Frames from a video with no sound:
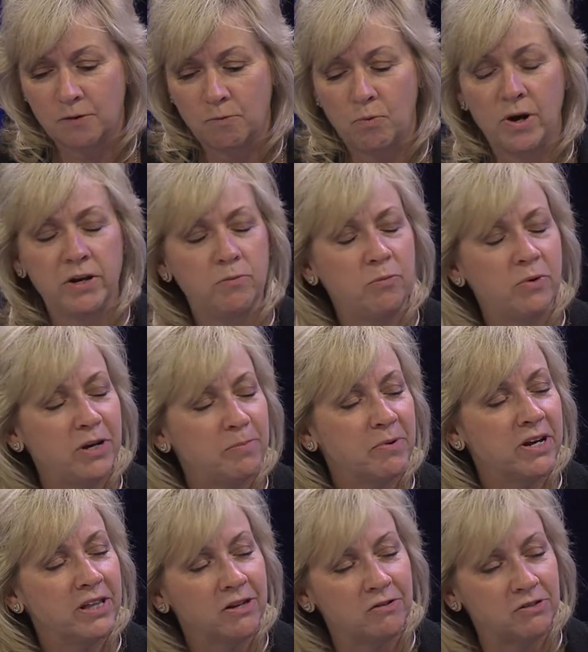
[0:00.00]
when we
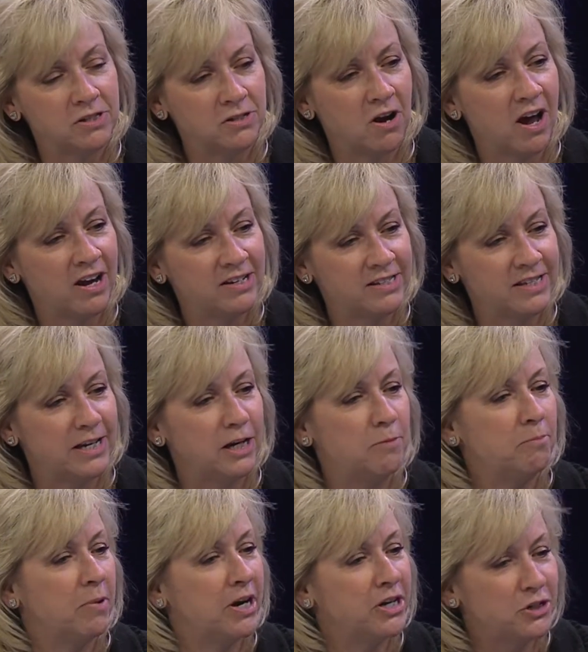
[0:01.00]
bring those dogs in,
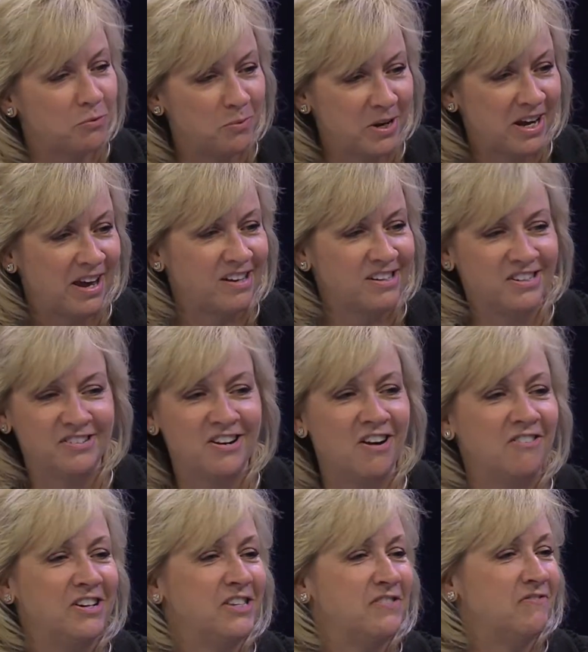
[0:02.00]
and budget week, as you
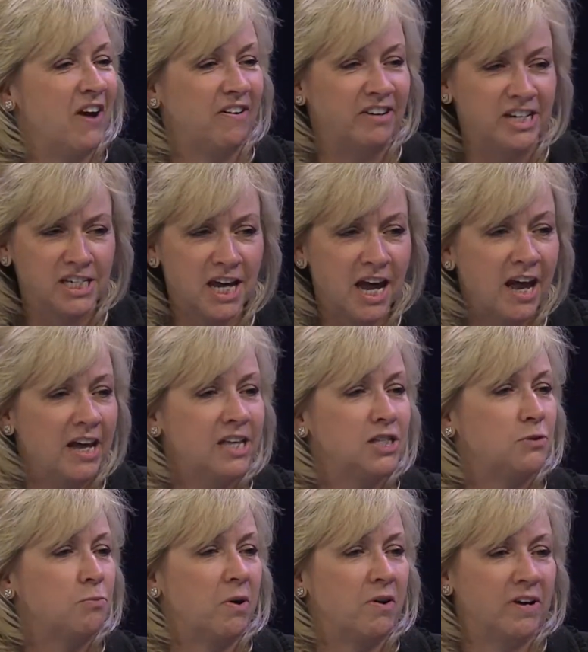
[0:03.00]
know, is very
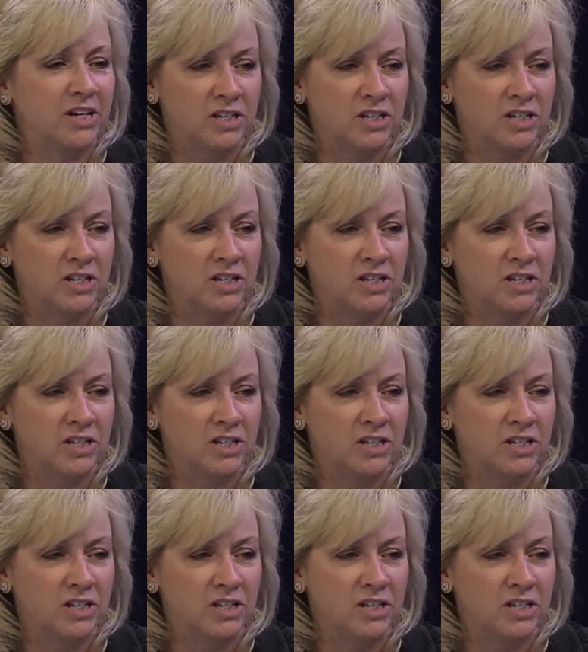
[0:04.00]
tense, we're yep.